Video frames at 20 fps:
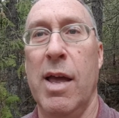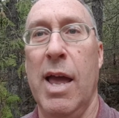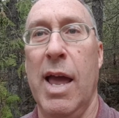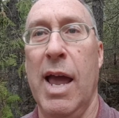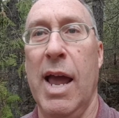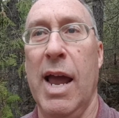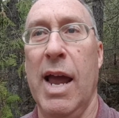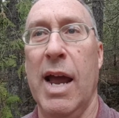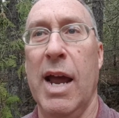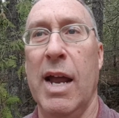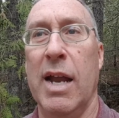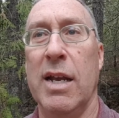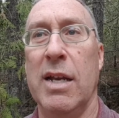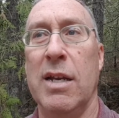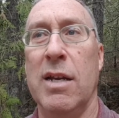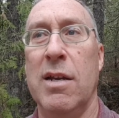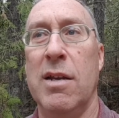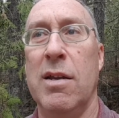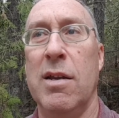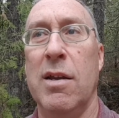
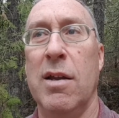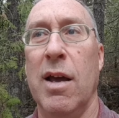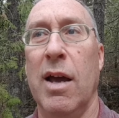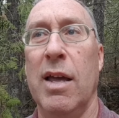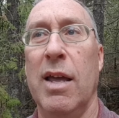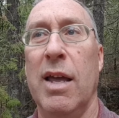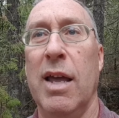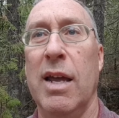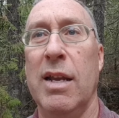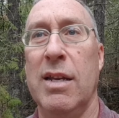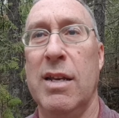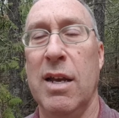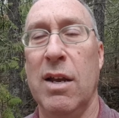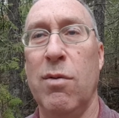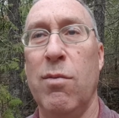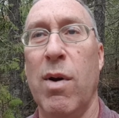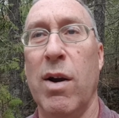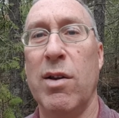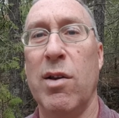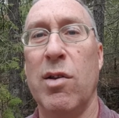And it
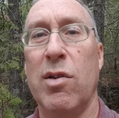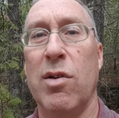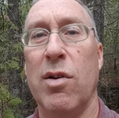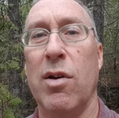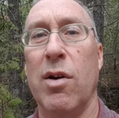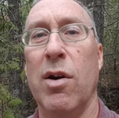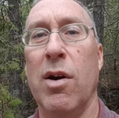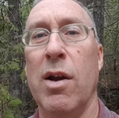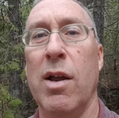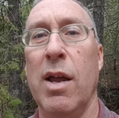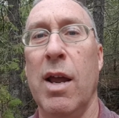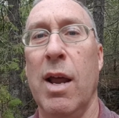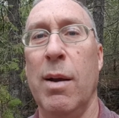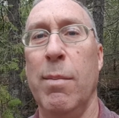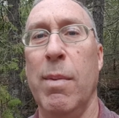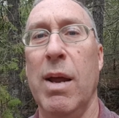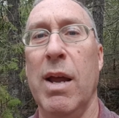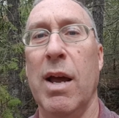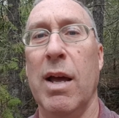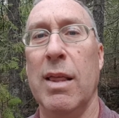did register in
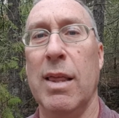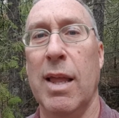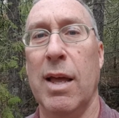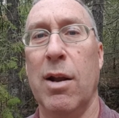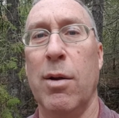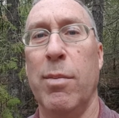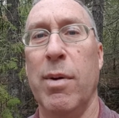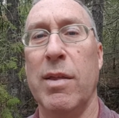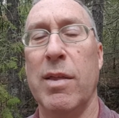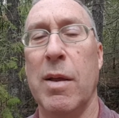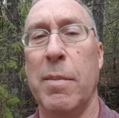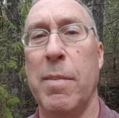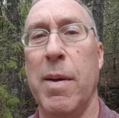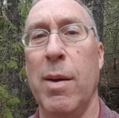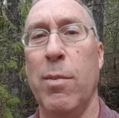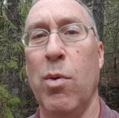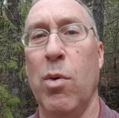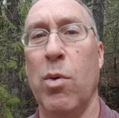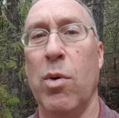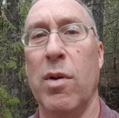me a little bit that
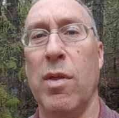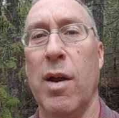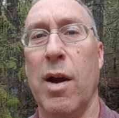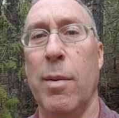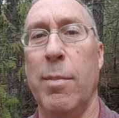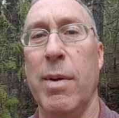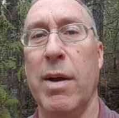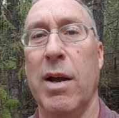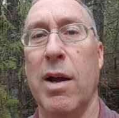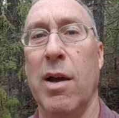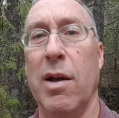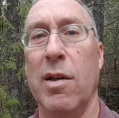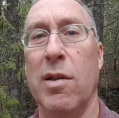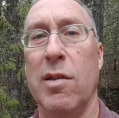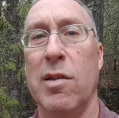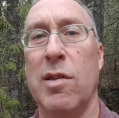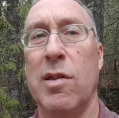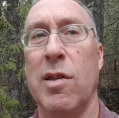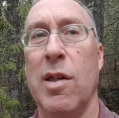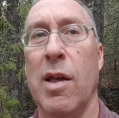people were there,
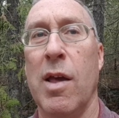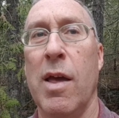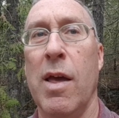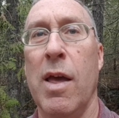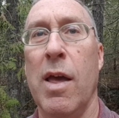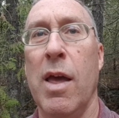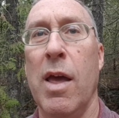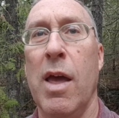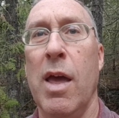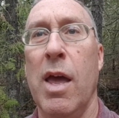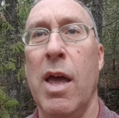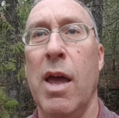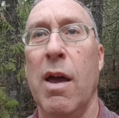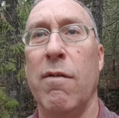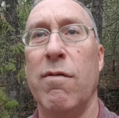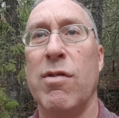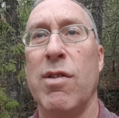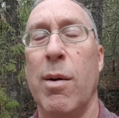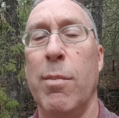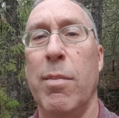because
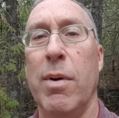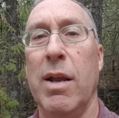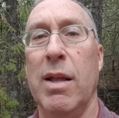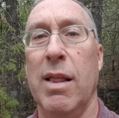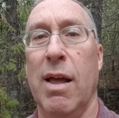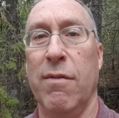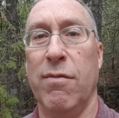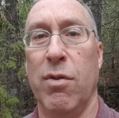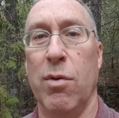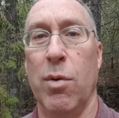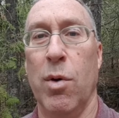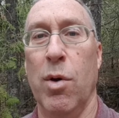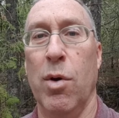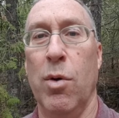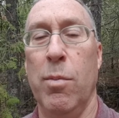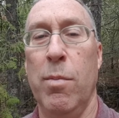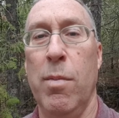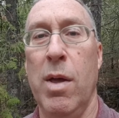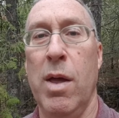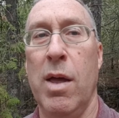if somebody left the
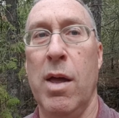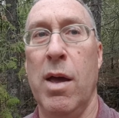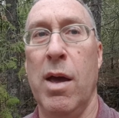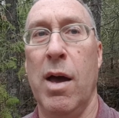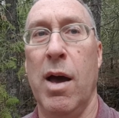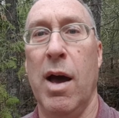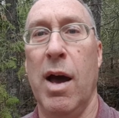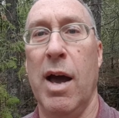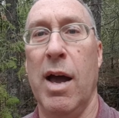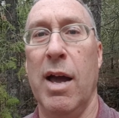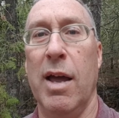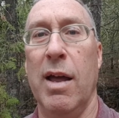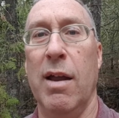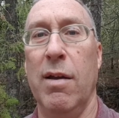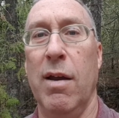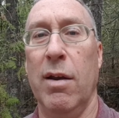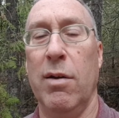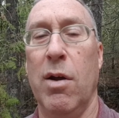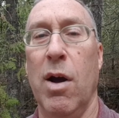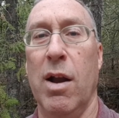room,
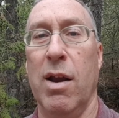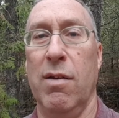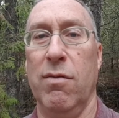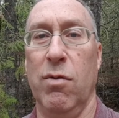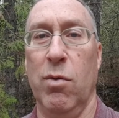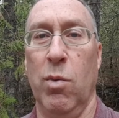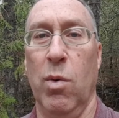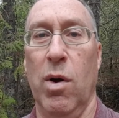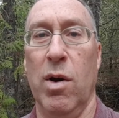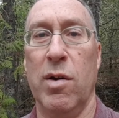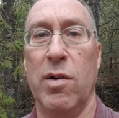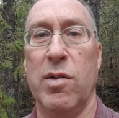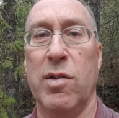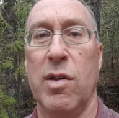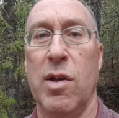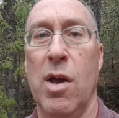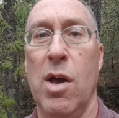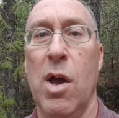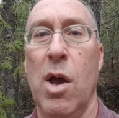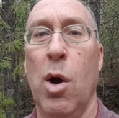it got even worse.